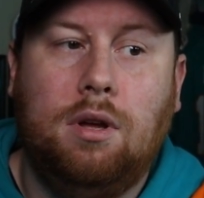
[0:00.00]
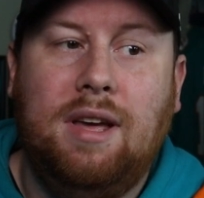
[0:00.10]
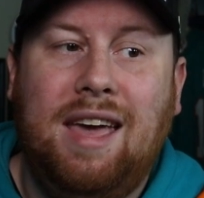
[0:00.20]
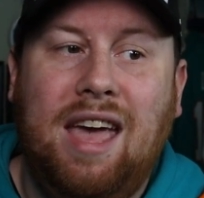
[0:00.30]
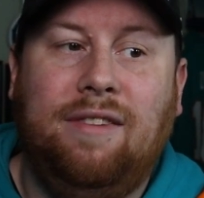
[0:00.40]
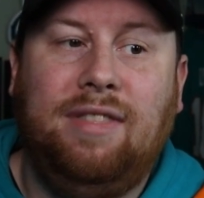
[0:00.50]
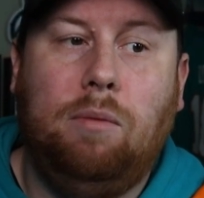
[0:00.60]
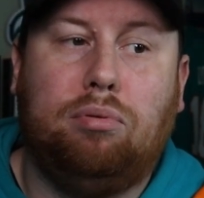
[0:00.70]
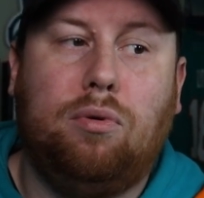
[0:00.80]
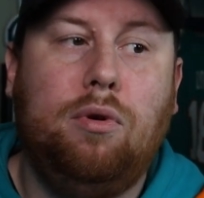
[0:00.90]
If they
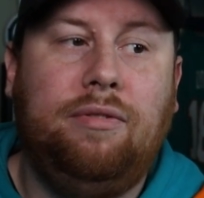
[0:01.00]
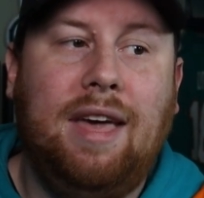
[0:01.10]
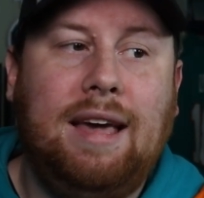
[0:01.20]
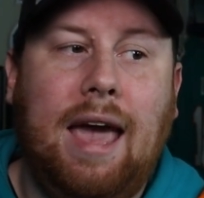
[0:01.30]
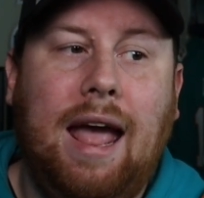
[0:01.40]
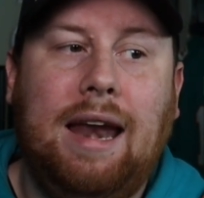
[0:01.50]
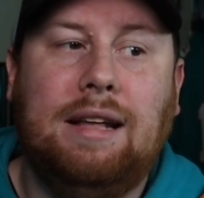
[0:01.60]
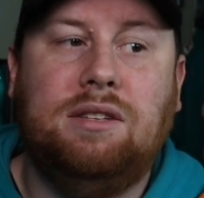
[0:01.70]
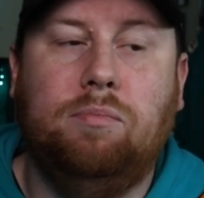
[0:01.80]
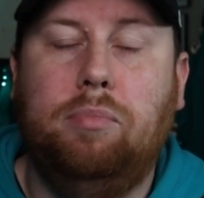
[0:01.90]
prove they can't,
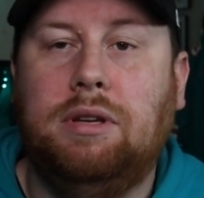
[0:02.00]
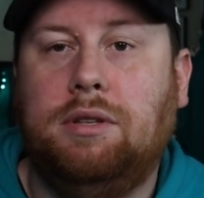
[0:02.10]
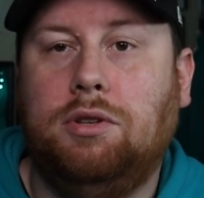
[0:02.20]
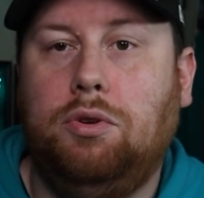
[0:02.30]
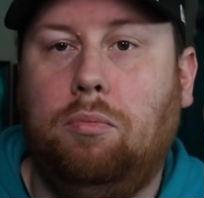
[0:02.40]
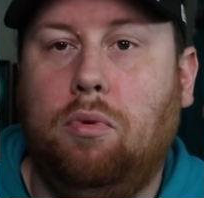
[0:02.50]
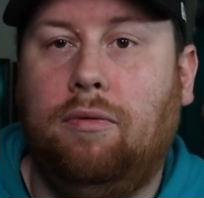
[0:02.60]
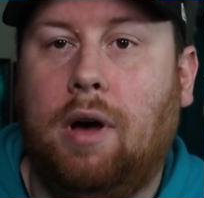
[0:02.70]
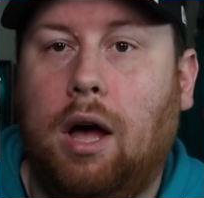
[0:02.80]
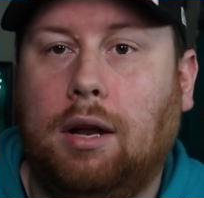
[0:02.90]
it's a business, you move
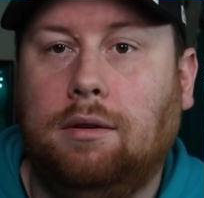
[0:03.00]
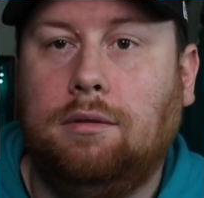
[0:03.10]
on.